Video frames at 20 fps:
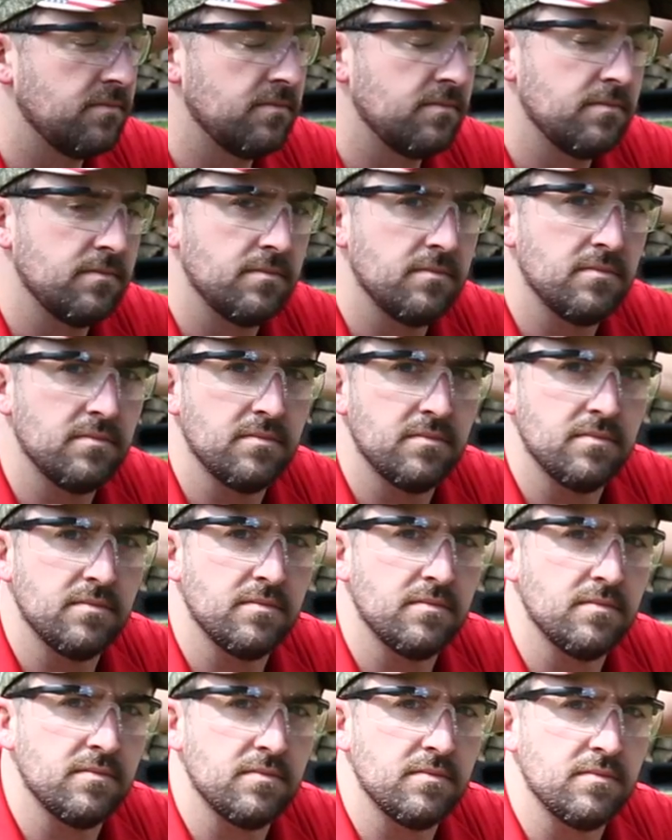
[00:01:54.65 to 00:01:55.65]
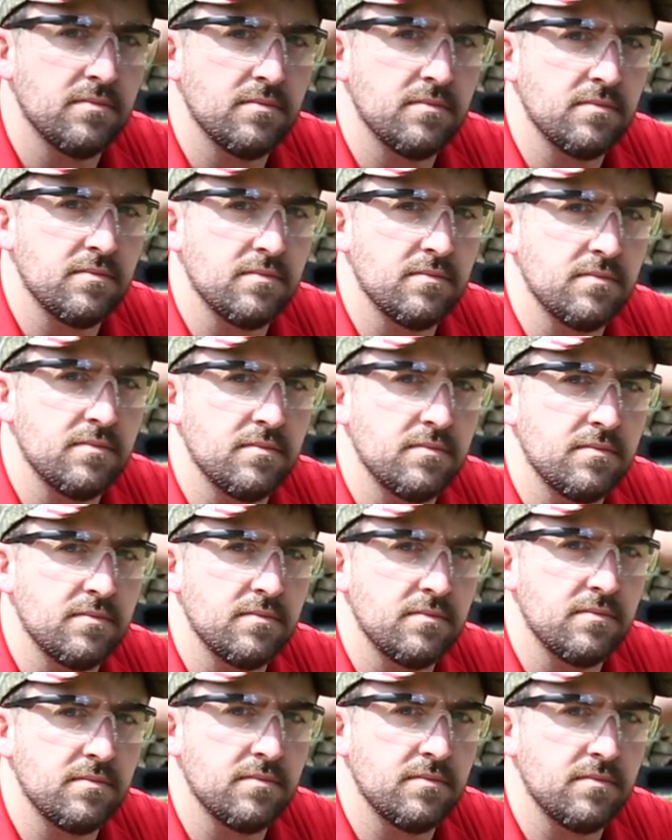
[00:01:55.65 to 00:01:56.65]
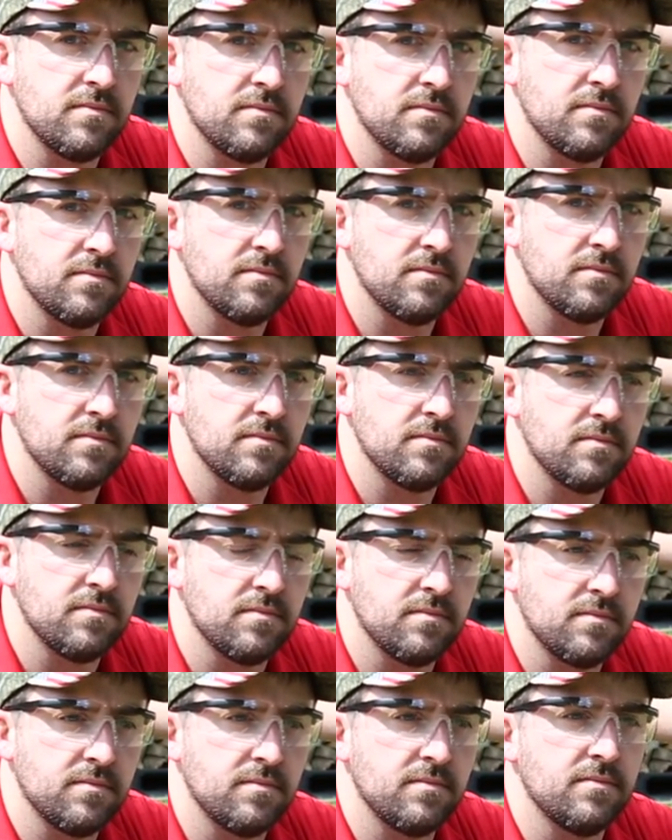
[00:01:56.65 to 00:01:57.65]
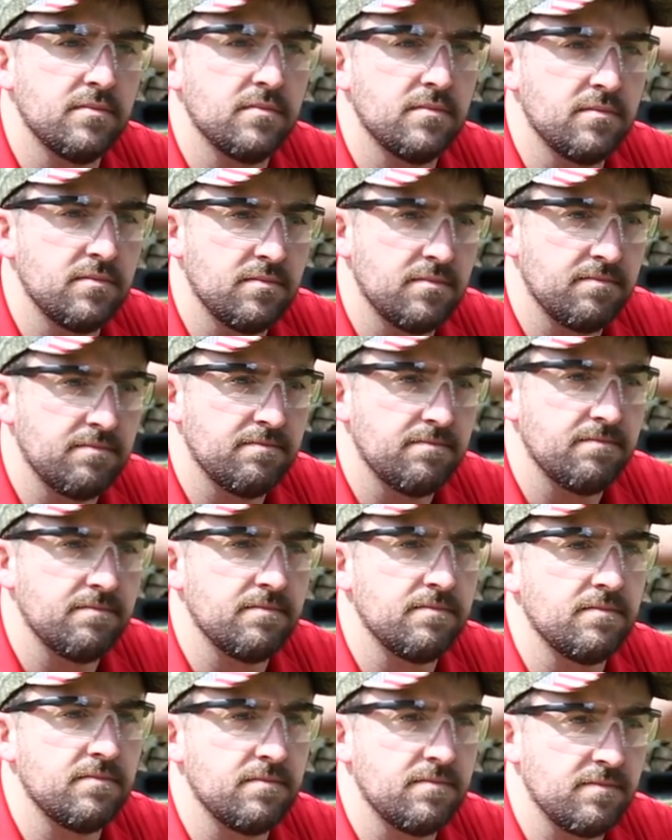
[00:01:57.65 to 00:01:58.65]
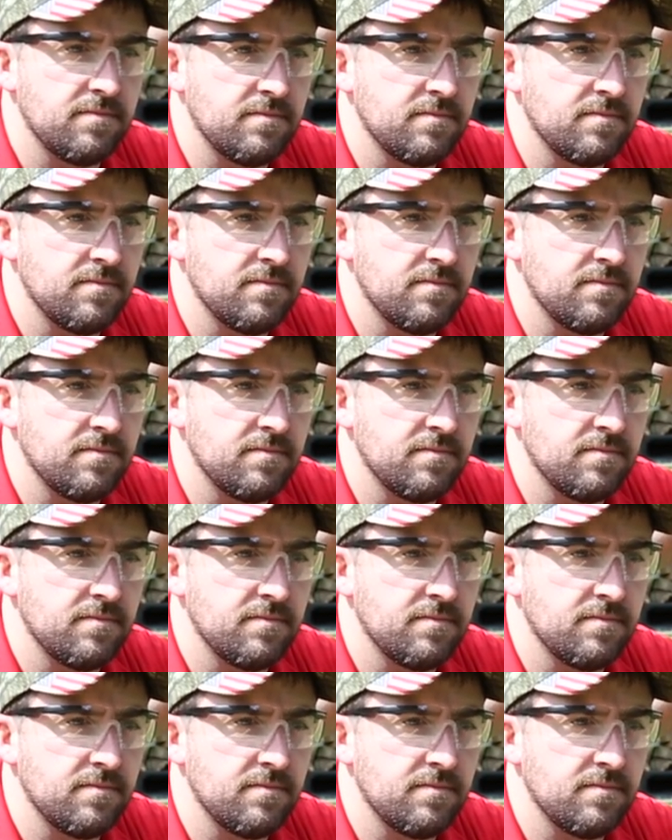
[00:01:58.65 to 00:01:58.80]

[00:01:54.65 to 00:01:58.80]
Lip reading: [no speech]